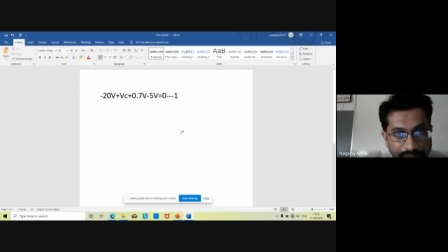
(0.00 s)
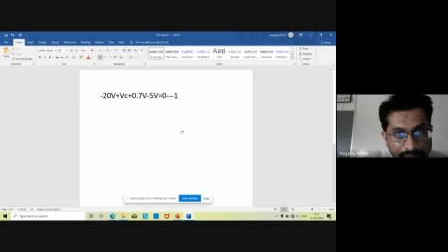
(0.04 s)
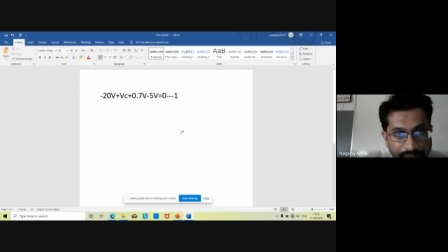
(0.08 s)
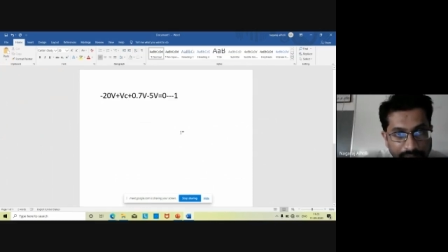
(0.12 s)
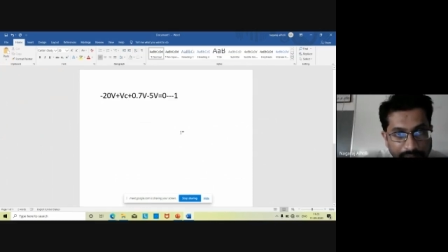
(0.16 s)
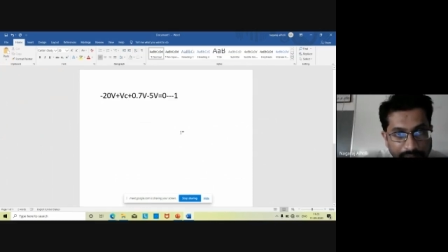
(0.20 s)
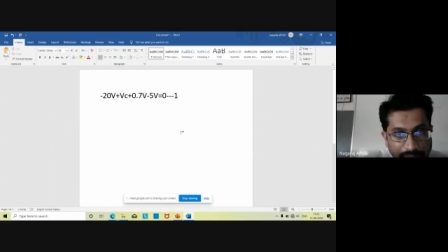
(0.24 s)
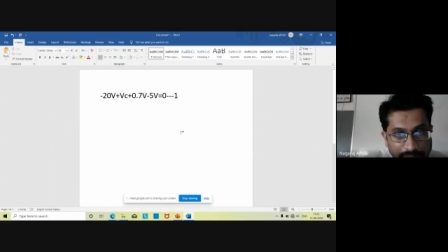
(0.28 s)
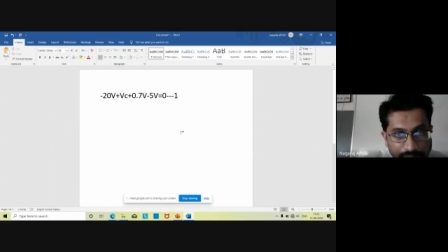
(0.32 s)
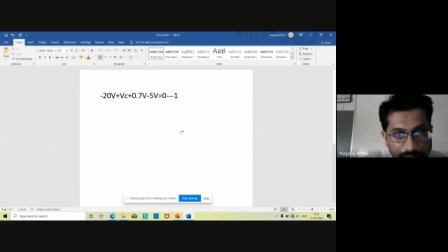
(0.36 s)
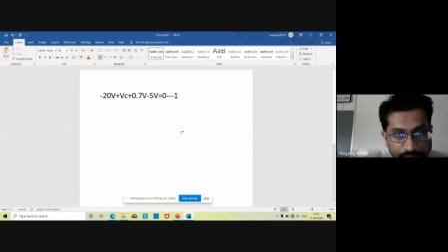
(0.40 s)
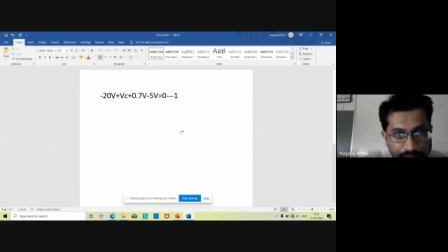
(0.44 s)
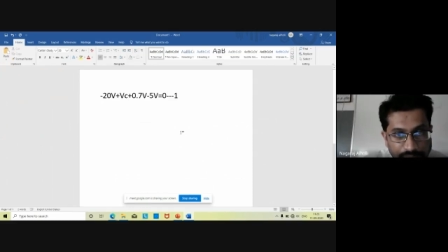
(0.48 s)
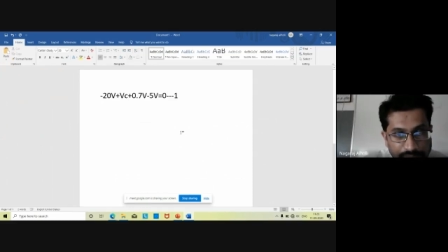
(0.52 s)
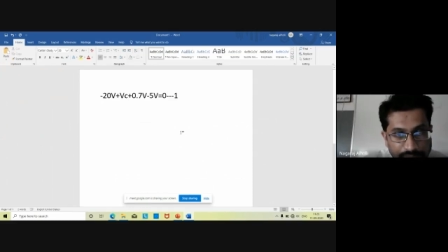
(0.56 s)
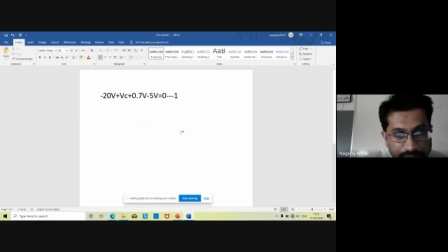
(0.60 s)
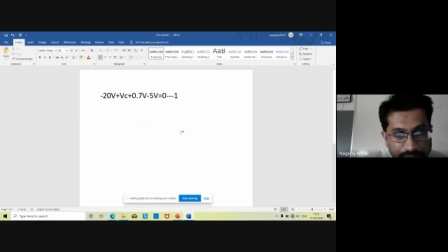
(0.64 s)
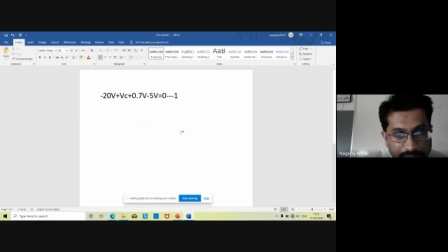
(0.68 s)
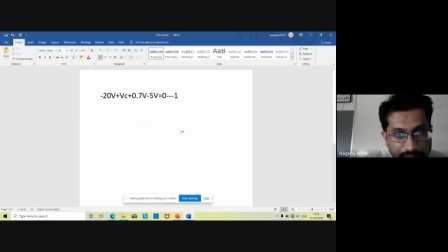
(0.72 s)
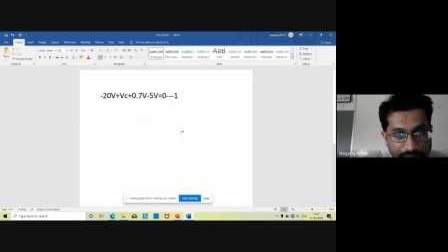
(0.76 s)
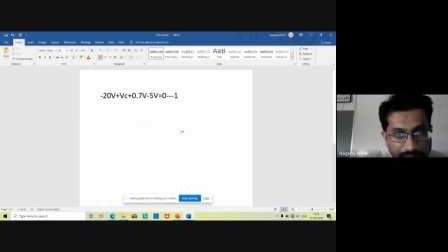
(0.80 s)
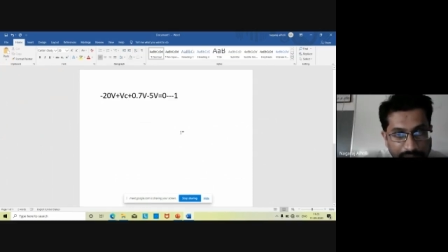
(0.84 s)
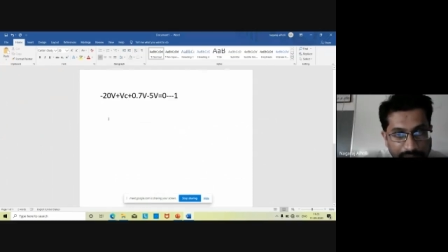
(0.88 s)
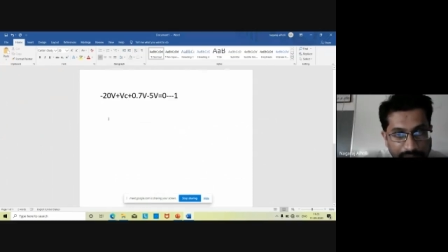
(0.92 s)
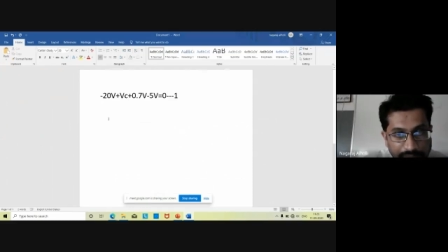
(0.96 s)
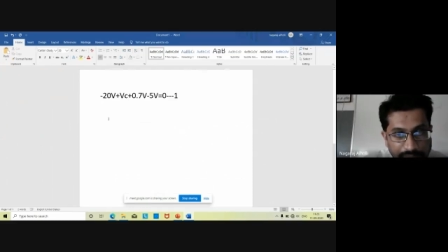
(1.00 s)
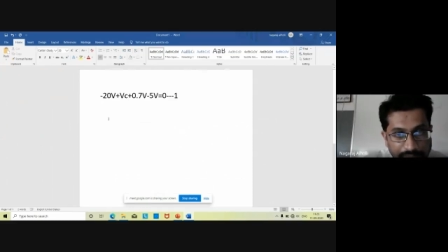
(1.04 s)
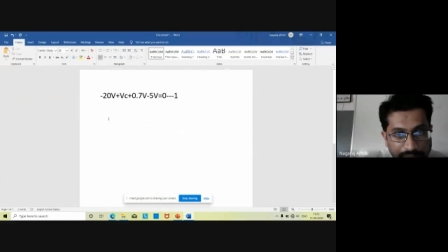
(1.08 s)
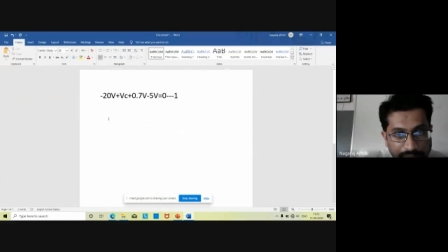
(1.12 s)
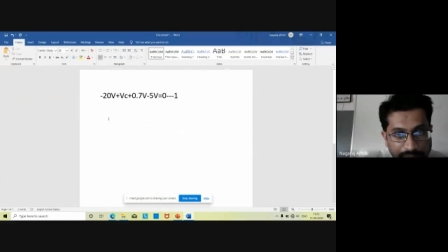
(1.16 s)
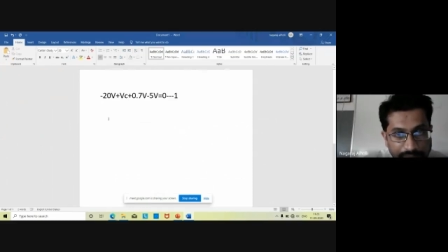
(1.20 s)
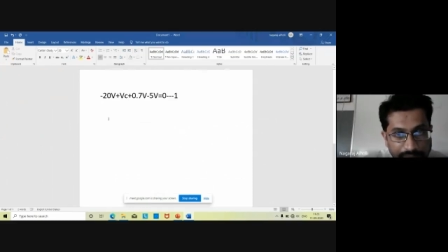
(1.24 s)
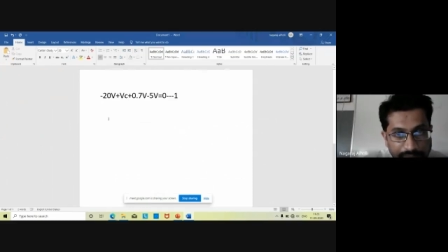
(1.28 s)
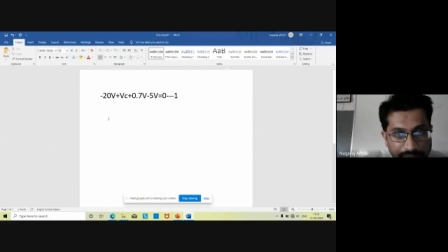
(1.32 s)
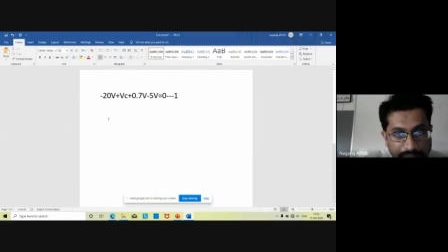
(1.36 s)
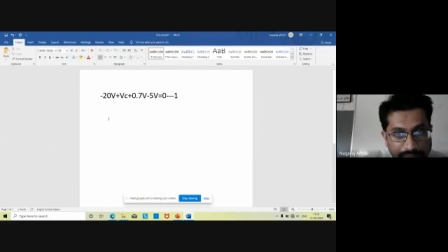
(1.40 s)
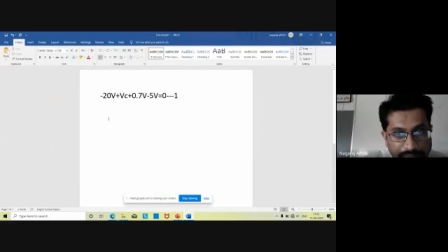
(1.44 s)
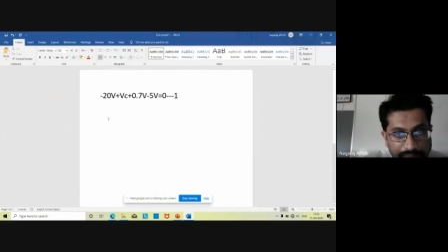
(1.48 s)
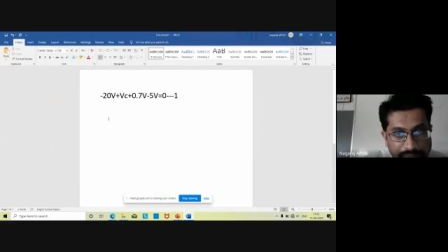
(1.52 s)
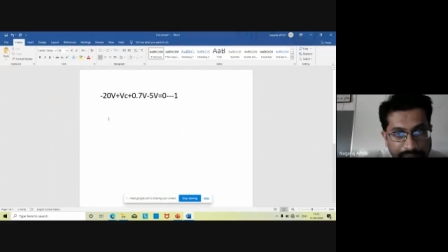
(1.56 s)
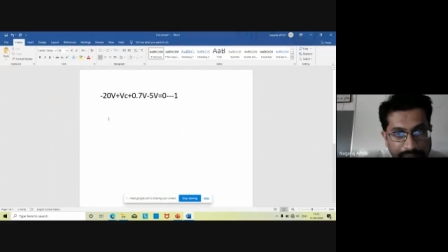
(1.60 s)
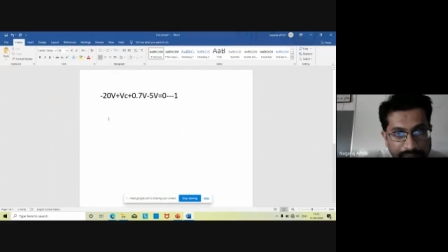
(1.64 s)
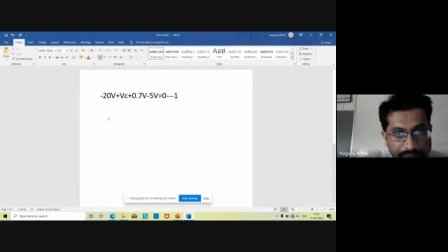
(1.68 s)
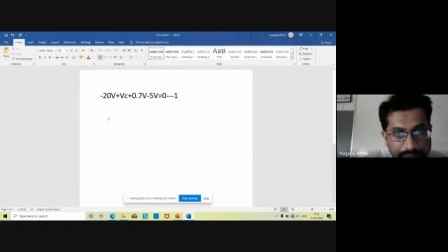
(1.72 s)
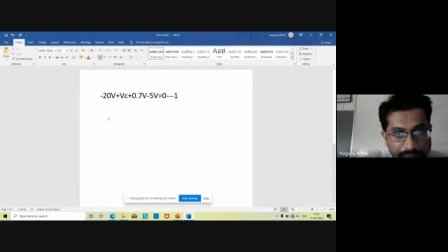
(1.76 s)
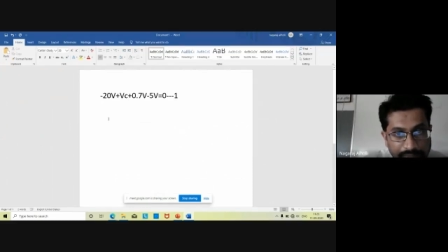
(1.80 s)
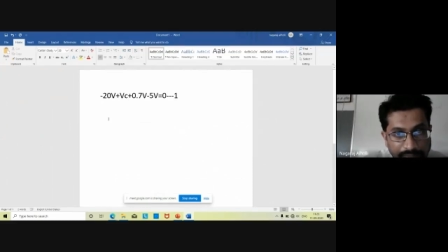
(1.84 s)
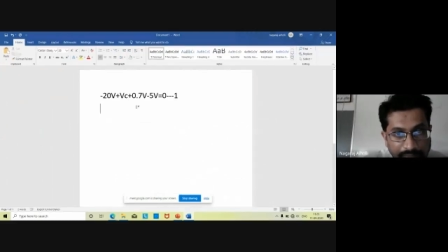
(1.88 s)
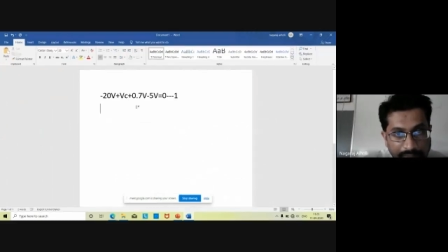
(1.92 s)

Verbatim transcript: values and the get the